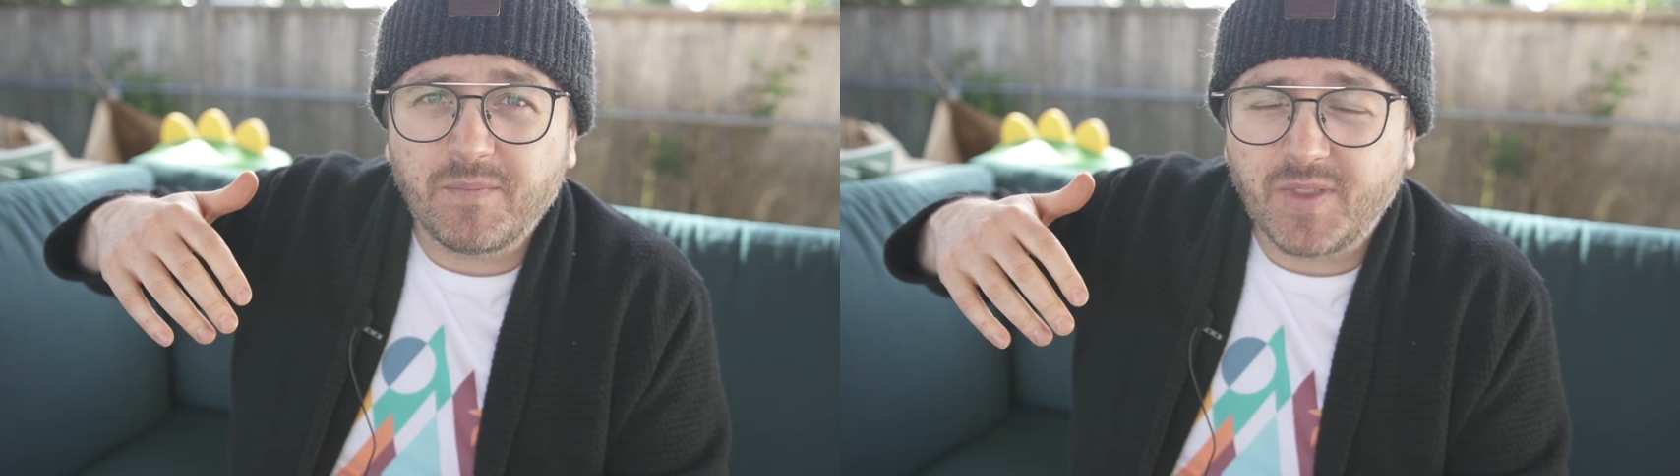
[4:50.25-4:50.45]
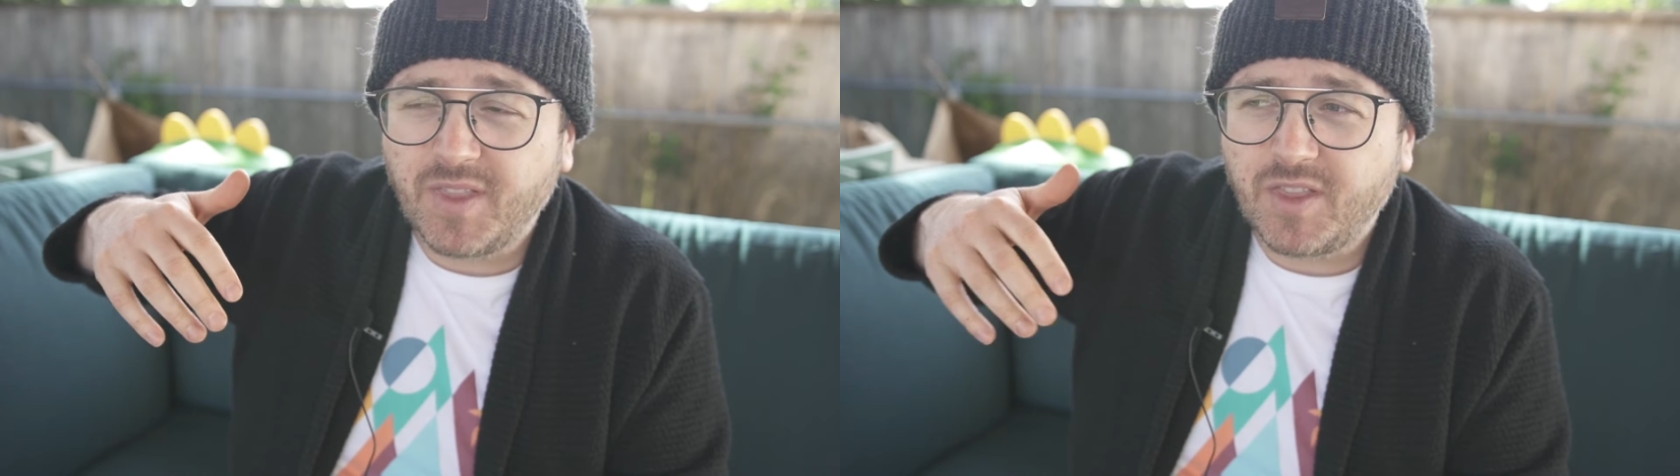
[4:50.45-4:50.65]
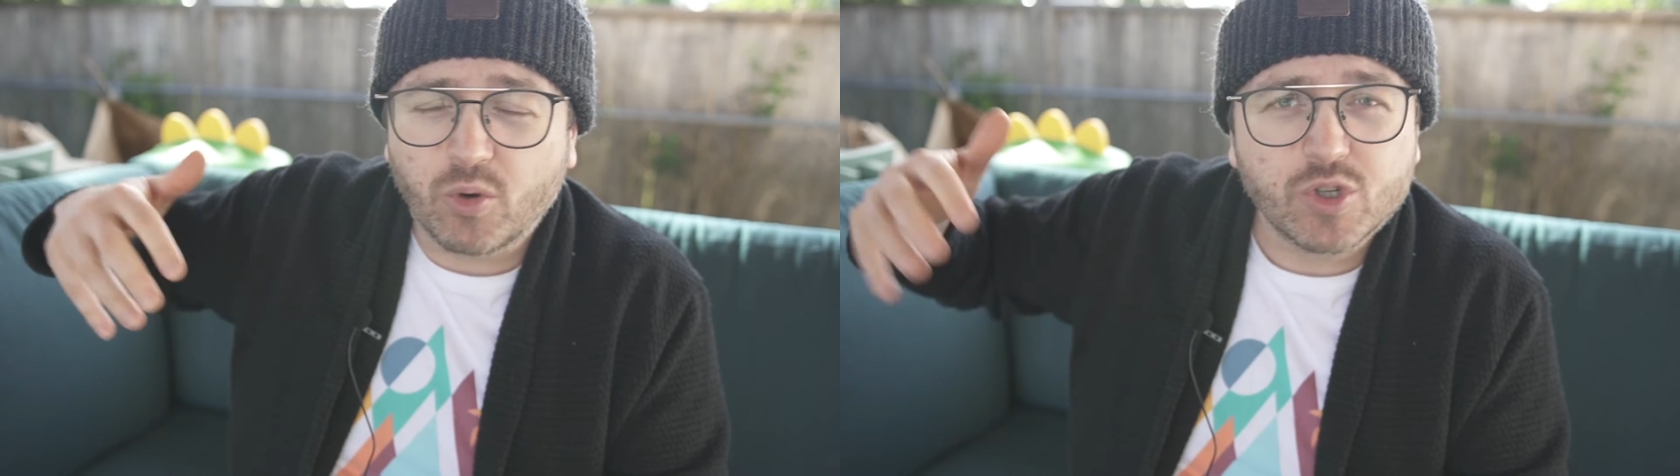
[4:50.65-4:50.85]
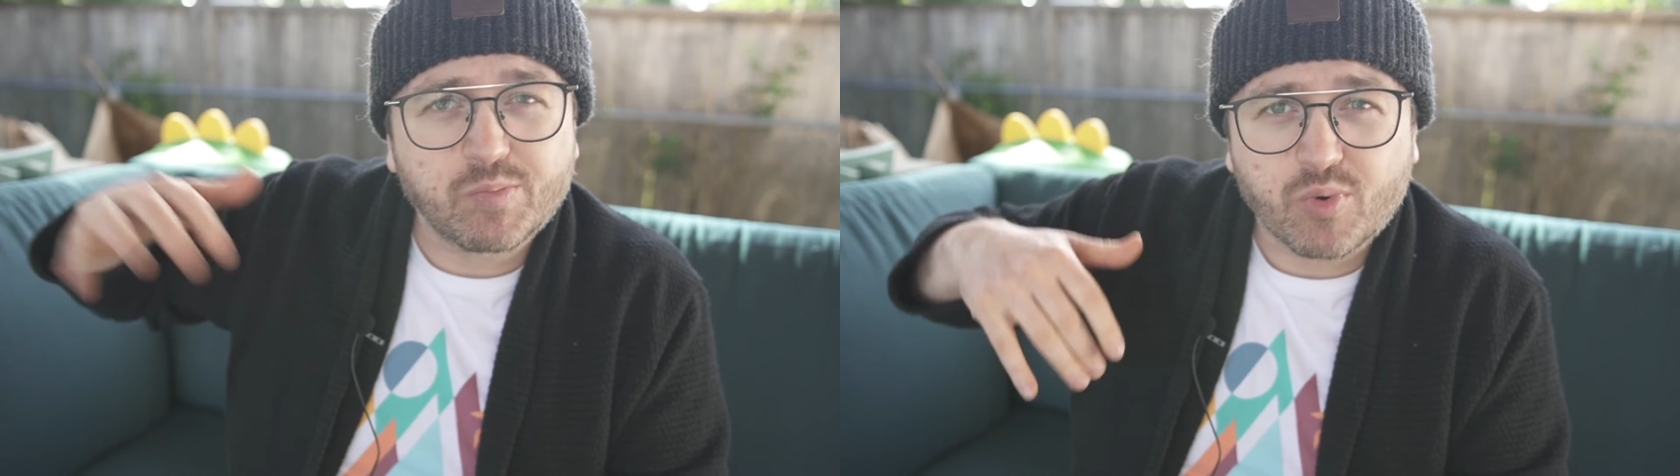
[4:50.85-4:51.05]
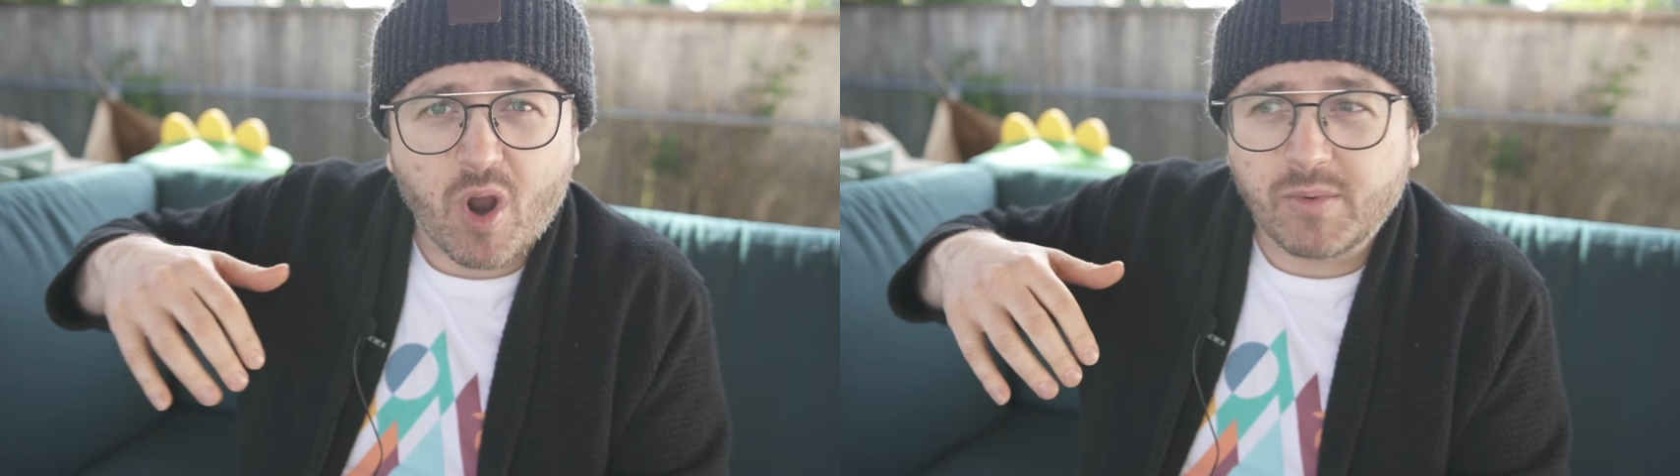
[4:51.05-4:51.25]
those
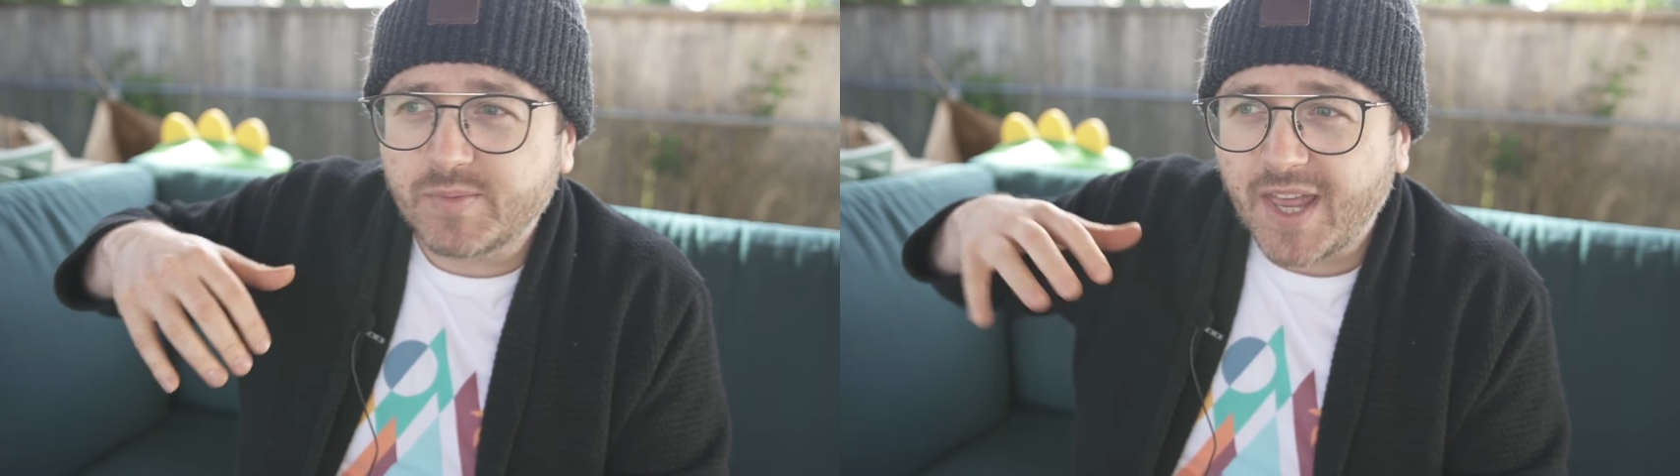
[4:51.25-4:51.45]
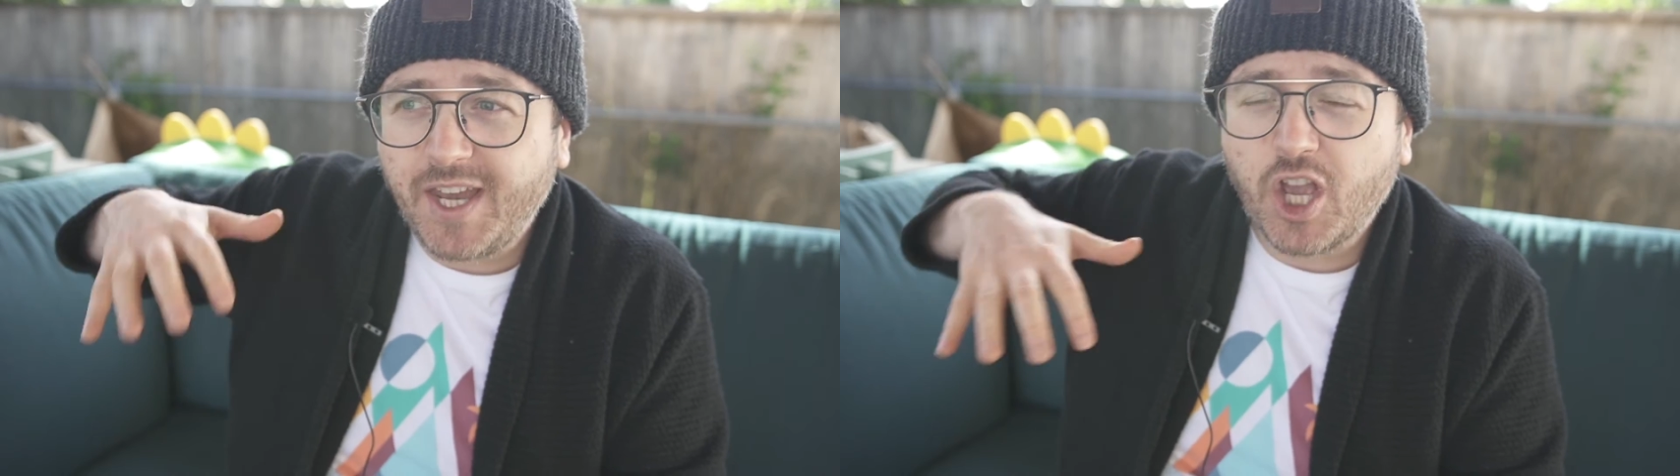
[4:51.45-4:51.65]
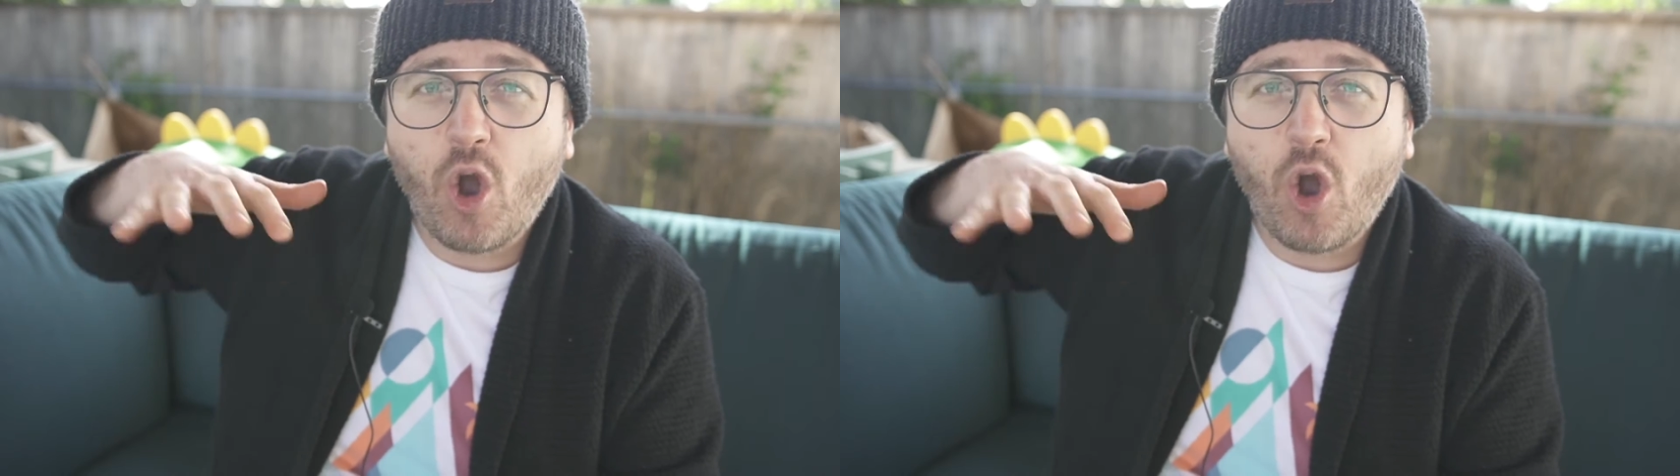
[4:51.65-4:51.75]
problems, any